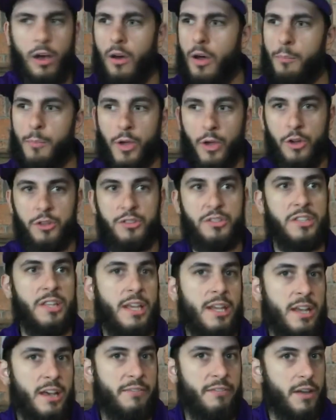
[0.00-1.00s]
oh, I'm going to go to
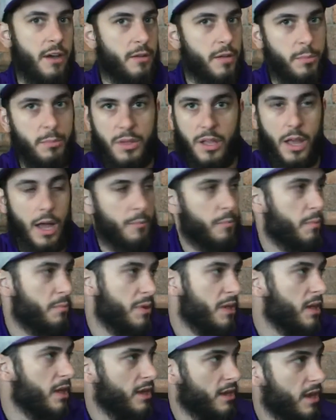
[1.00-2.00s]
the NFL and I'm going to
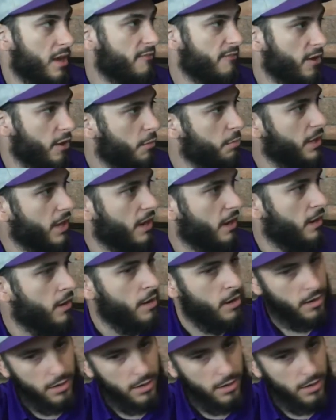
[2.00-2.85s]
be an NFL player.